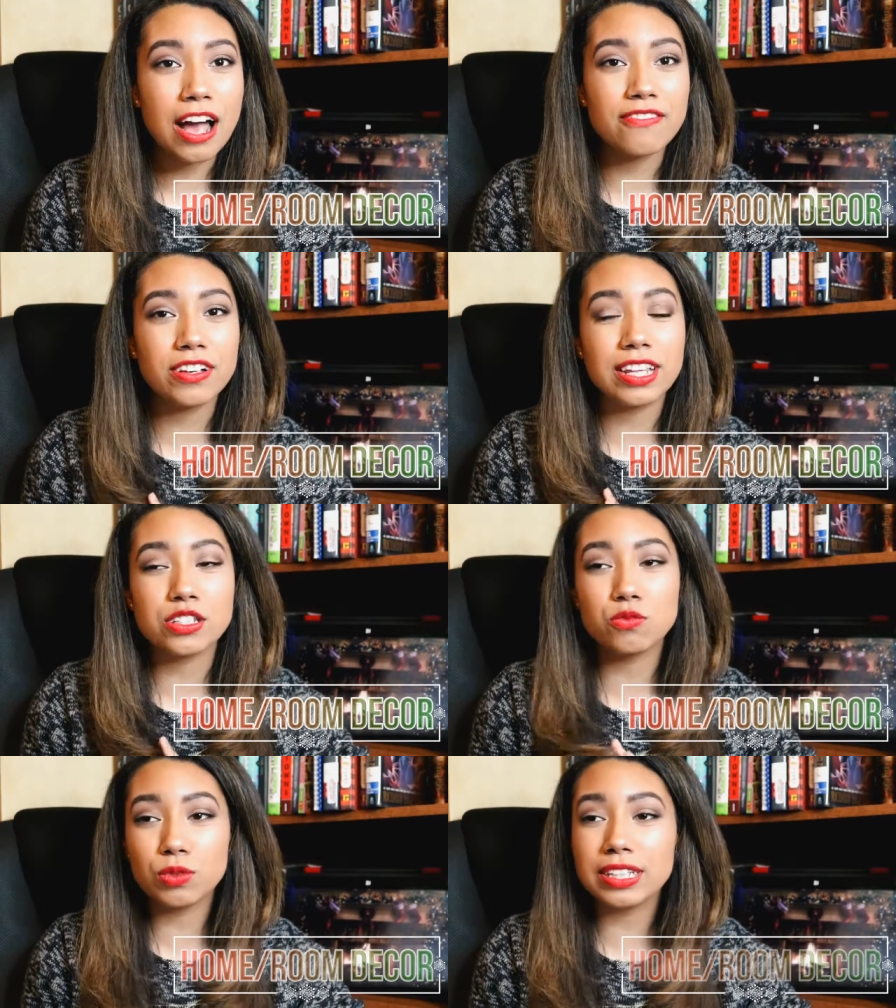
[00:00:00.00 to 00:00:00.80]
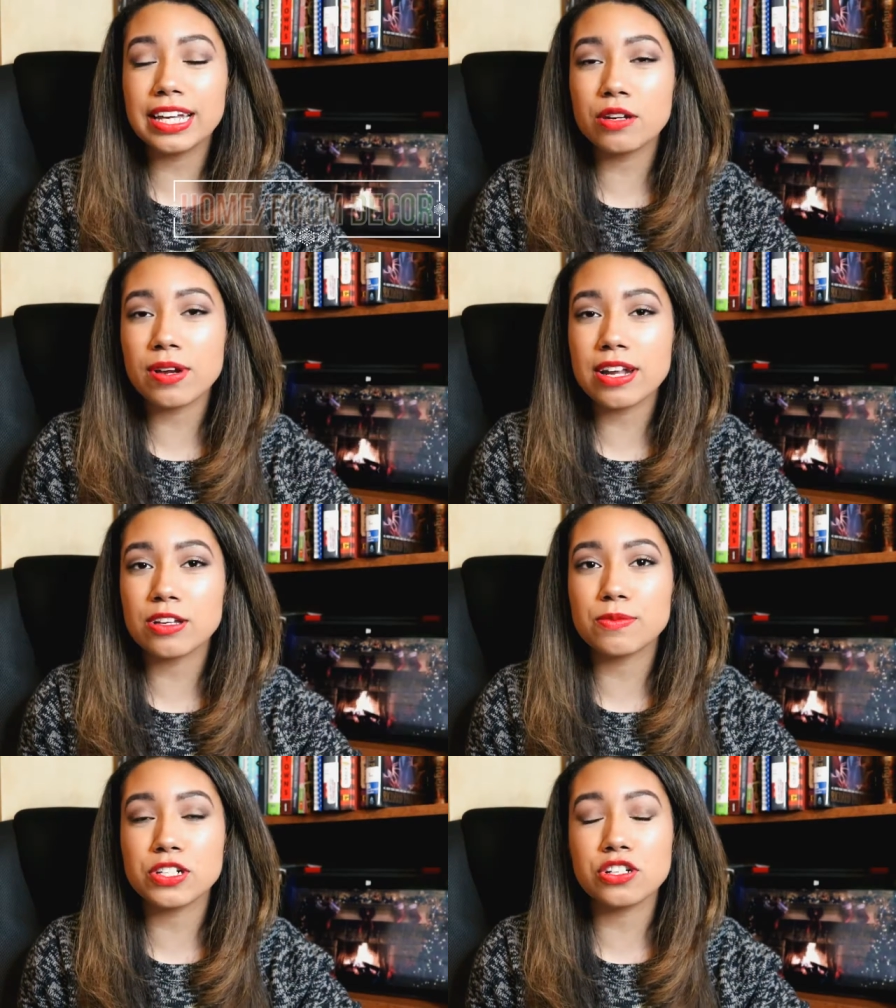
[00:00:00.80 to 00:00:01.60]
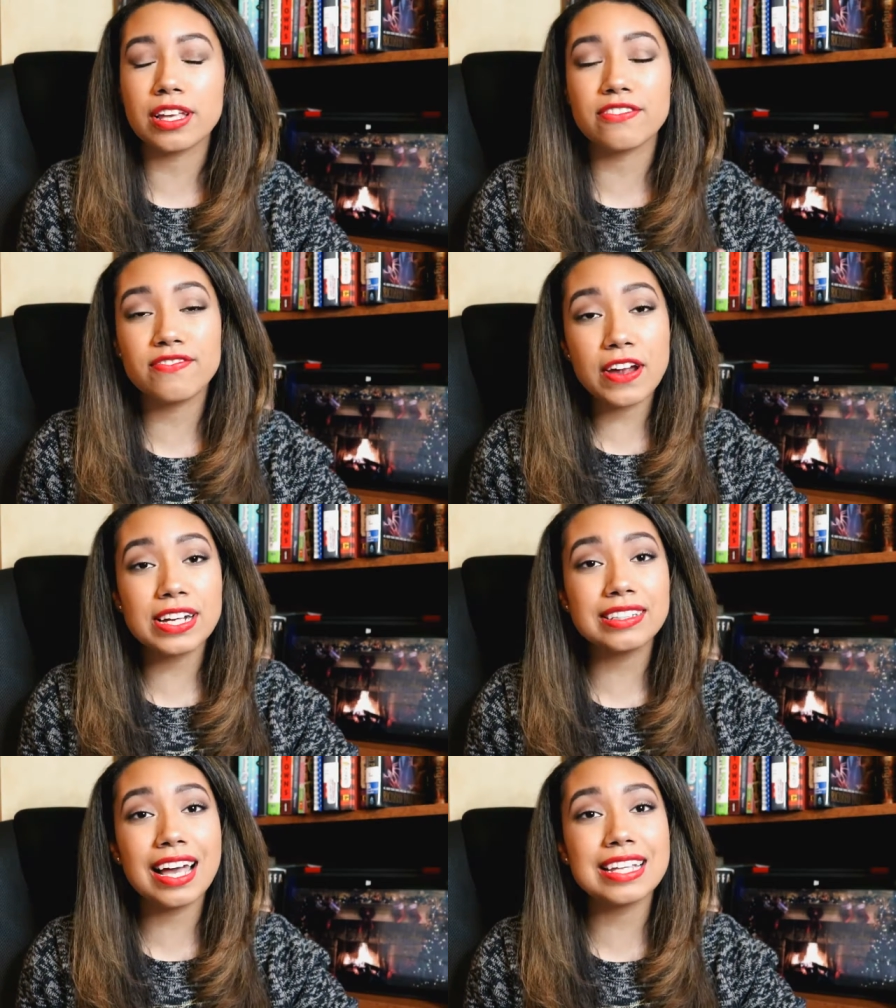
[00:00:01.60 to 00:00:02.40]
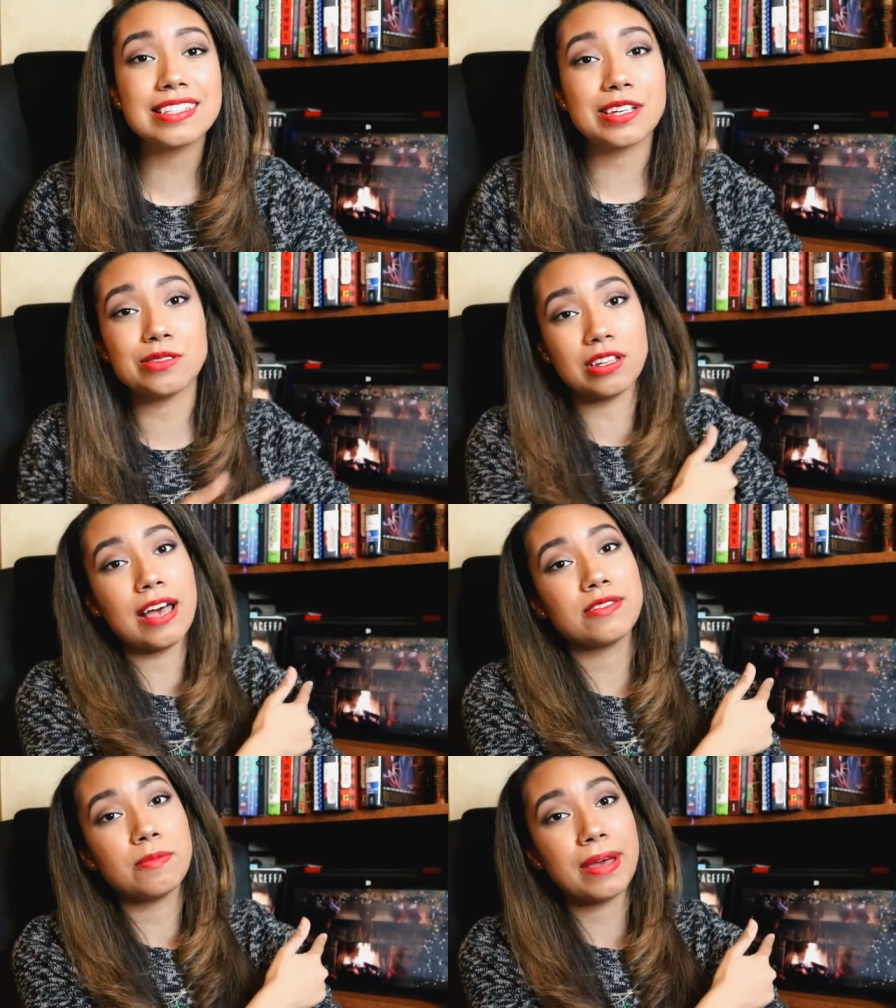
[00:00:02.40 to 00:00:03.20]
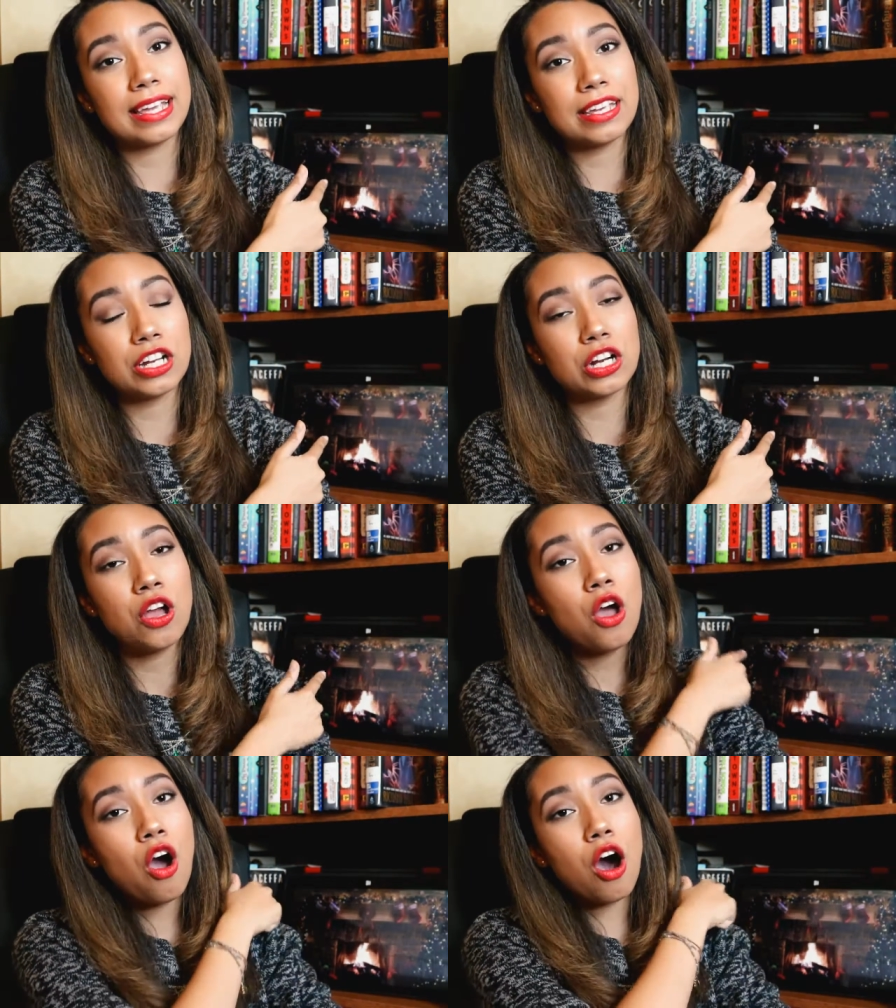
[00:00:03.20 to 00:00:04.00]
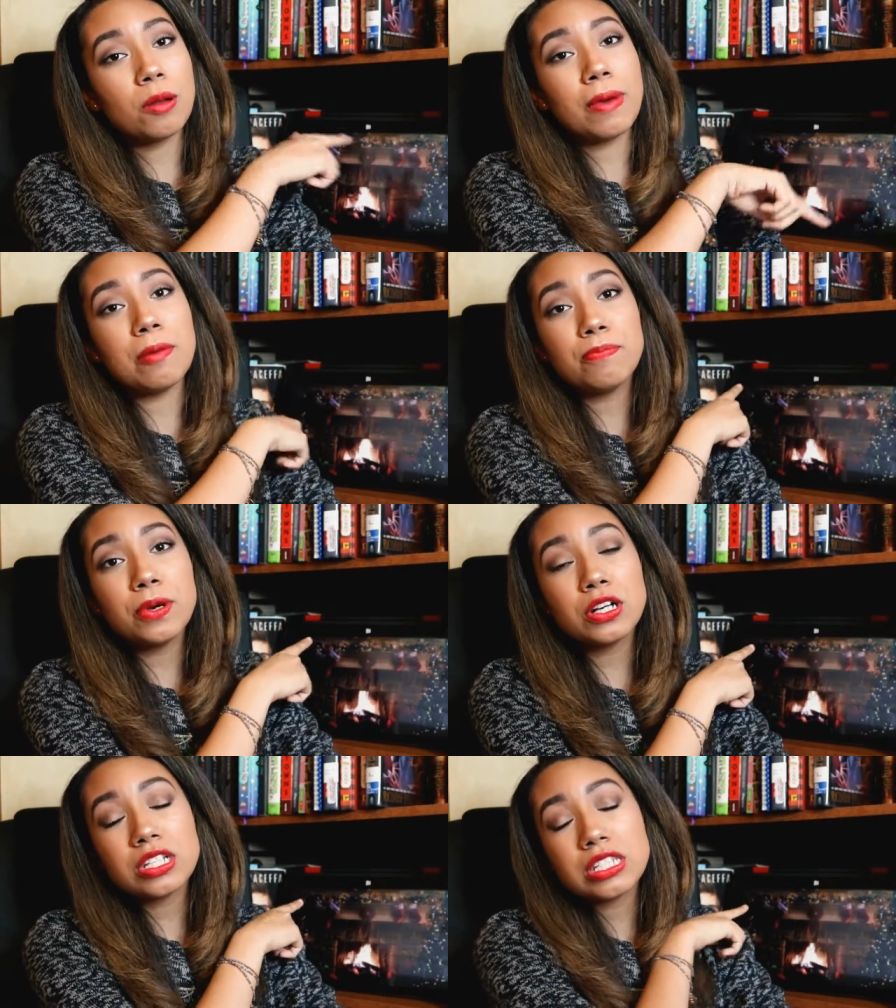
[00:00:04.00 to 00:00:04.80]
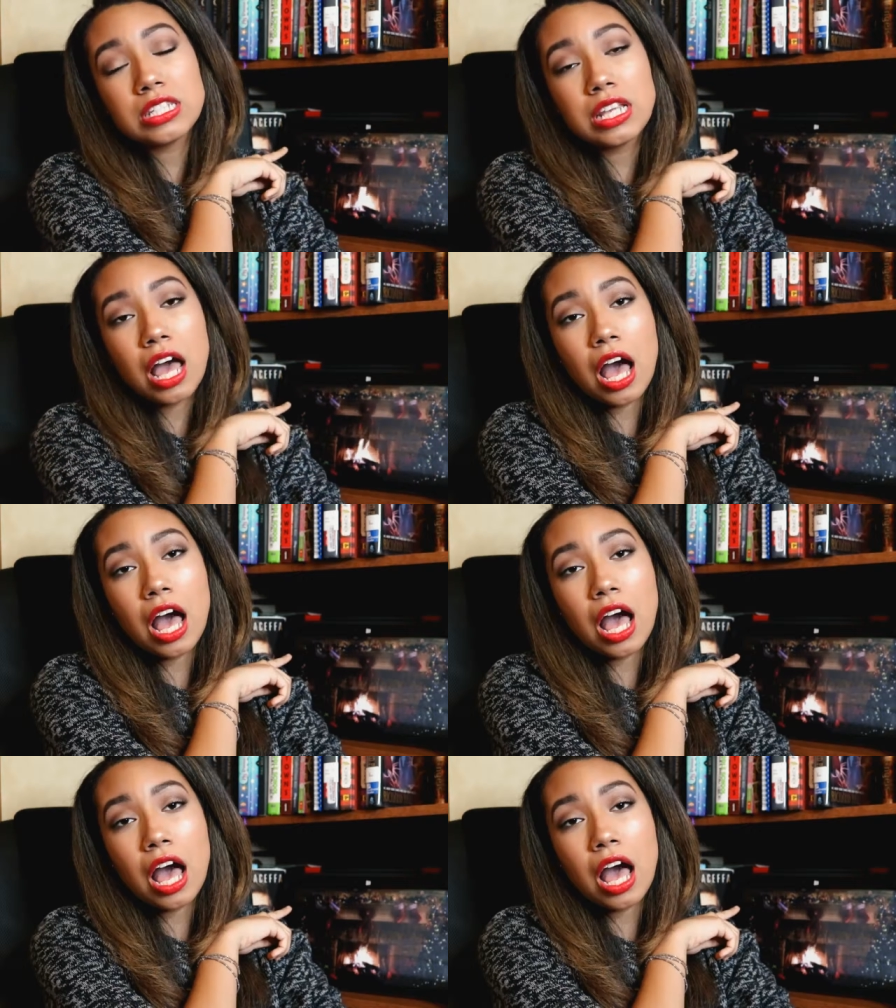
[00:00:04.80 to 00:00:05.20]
I feel that's really in right now, especially like fairy lights. I used to have some back here on my books,